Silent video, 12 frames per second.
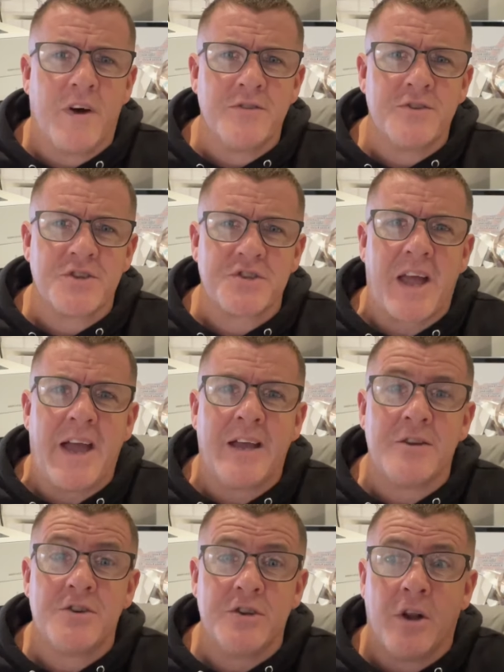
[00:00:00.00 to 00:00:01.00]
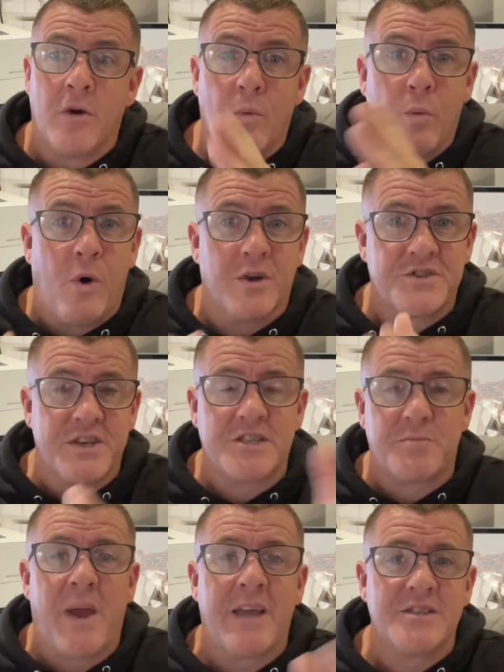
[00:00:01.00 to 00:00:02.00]
understand, what's
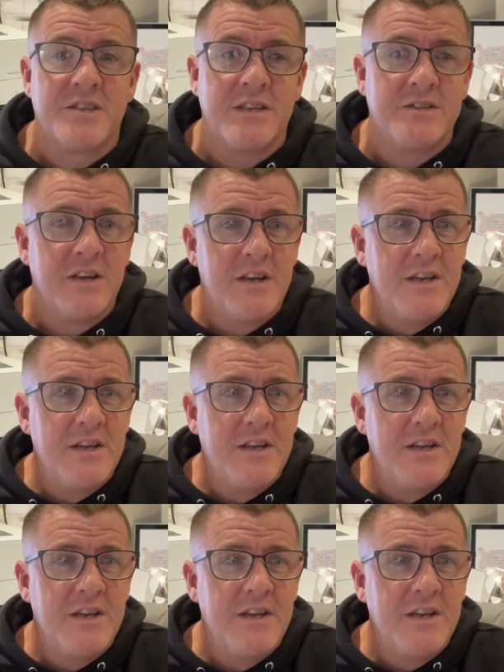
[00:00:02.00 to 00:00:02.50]
expected.